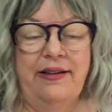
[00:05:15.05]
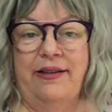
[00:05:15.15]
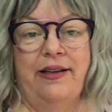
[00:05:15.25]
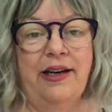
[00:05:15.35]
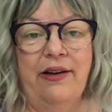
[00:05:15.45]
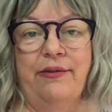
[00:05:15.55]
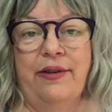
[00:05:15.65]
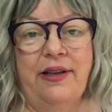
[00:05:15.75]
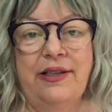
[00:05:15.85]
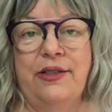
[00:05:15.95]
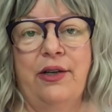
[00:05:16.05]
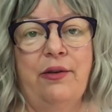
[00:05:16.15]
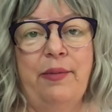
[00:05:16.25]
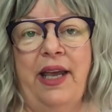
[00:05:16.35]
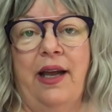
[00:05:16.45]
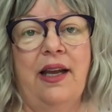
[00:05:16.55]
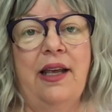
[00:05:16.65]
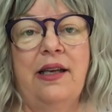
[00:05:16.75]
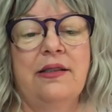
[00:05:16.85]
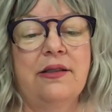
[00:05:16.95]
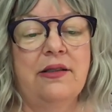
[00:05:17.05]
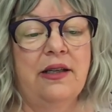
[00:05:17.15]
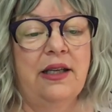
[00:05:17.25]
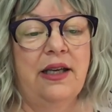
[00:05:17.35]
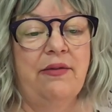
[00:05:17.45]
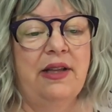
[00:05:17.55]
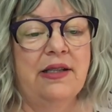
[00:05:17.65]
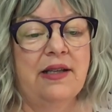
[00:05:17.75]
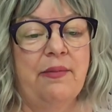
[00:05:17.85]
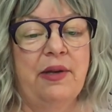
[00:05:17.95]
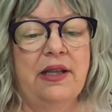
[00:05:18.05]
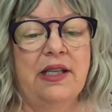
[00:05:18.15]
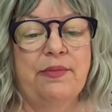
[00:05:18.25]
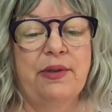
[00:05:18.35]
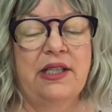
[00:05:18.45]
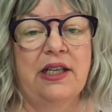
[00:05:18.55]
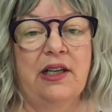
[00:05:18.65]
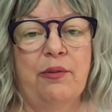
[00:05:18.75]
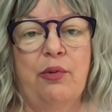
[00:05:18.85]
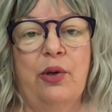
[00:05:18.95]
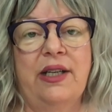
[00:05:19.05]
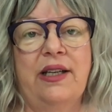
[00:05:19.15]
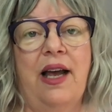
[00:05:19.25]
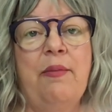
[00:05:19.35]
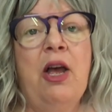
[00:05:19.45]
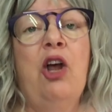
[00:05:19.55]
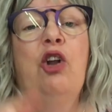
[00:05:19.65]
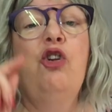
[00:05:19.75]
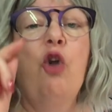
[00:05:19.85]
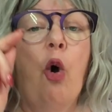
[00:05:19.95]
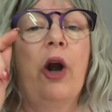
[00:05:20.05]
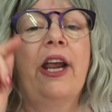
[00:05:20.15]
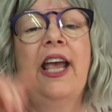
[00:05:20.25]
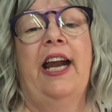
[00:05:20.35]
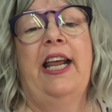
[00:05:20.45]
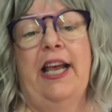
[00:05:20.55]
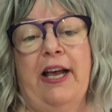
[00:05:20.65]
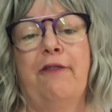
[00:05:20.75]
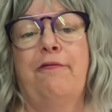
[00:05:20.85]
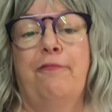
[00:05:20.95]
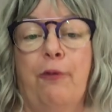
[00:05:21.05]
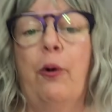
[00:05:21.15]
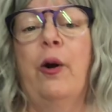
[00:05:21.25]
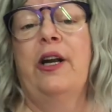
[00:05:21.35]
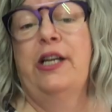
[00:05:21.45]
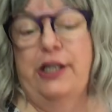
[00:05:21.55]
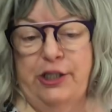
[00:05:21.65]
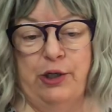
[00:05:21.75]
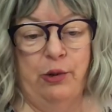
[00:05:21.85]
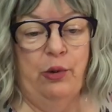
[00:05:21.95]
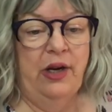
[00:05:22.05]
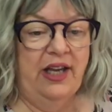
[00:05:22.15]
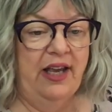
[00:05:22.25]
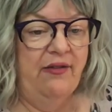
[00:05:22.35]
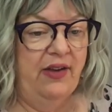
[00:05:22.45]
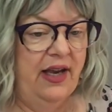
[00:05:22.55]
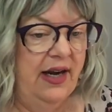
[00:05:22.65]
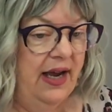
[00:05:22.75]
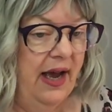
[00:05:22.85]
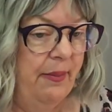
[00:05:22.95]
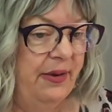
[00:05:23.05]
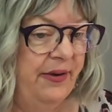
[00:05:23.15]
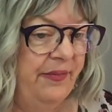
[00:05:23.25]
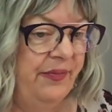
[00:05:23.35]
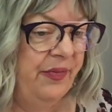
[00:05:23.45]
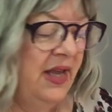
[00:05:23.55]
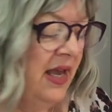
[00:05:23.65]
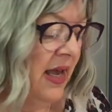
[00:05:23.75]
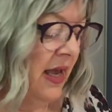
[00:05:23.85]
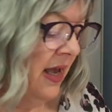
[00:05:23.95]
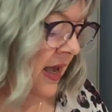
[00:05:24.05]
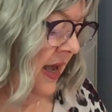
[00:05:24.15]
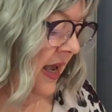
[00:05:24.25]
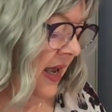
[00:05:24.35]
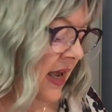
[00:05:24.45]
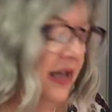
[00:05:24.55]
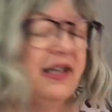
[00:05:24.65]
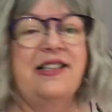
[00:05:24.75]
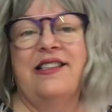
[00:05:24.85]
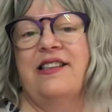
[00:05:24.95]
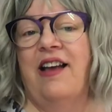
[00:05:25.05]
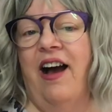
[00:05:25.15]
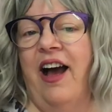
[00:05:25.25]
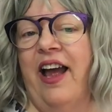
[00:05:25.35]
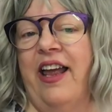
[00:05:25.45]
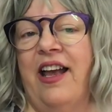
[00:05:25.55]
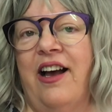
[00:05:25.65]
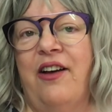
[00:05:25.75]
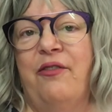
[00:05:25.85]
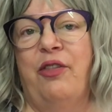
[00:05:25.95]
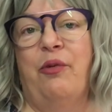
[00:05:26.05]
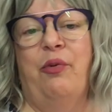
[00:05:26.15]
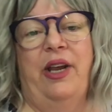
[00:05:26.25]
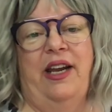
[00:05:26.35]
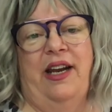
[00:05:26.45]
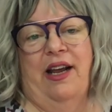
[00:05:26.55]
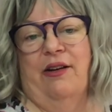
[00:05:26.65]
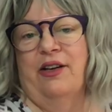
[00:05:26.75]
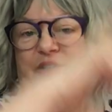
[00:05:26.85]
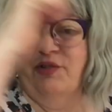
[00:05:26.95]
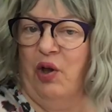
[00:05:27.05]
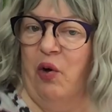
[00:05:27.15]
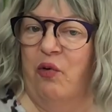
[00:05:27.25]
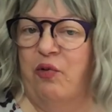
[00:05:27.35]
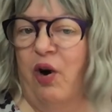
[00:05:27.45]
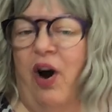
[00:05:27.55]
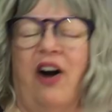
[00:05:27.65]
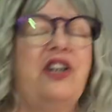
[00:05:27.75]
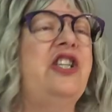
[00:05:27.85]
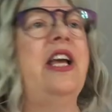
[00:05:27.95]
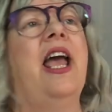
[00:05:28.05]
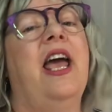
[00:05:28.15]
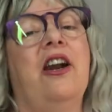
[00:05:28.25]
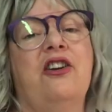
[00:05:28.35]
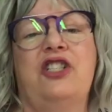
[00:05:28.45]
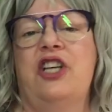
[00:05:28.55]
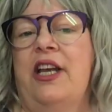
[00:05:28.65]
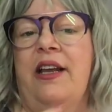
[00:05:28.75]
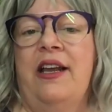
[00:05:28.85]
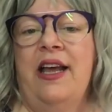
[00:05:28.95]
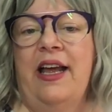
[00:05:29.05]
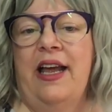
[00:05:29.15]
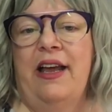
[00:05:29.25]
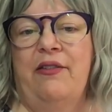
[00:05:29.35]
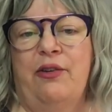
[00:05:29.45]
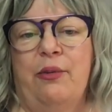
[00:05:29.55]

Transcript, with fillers: you know he's an old man. He isn't going to give this up at this particular point in time, nor can he afford to give it up. In the sky of the reading, you know, the overarching energy, if you